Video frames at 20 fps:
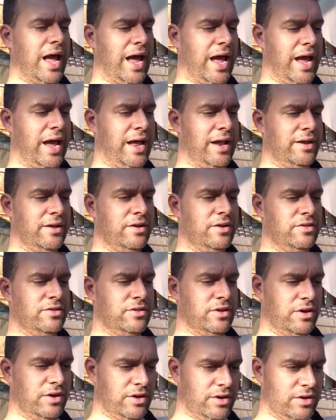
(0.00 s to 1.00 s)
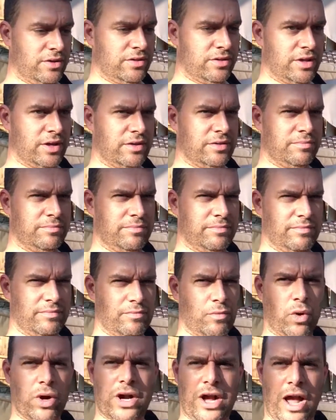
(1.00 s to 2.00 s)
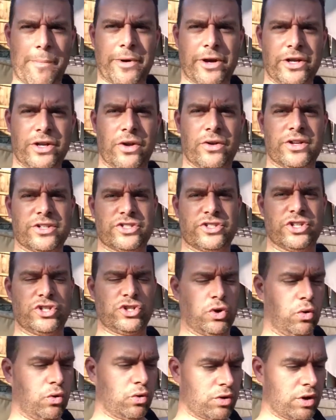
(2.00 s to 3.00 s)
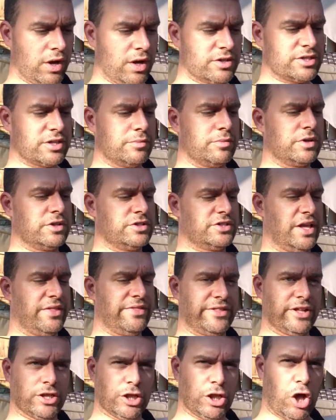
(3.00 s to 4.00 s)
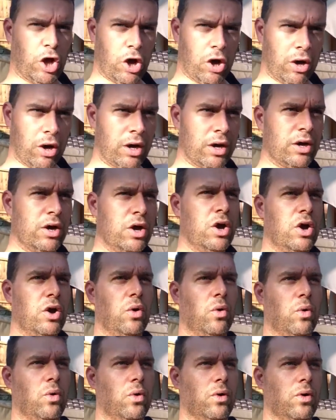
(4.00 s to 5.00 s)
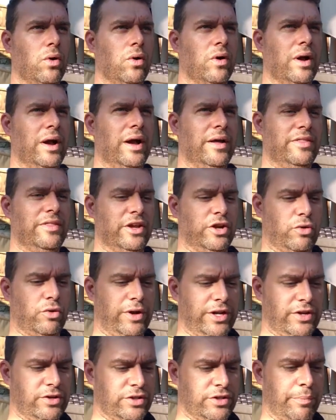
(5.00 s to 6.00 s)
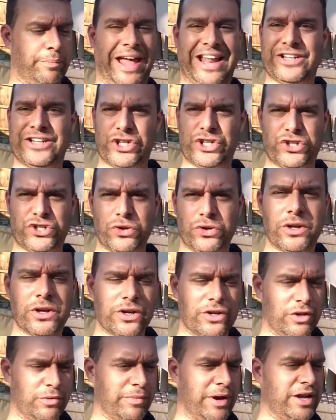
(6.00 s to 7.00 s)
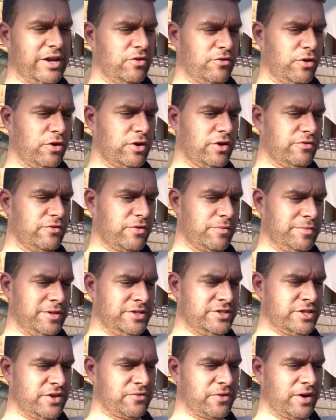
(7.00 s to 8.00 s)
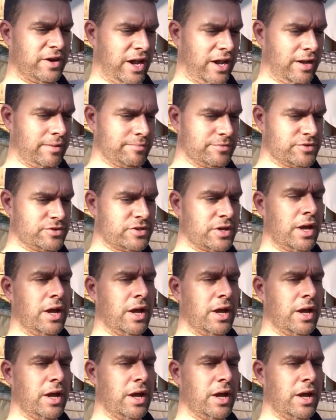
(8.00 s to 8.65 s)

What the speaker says: And the more commonly known as the Torah, some would say the law, or the Greek, the Pentateuch. I have heard it from these different names.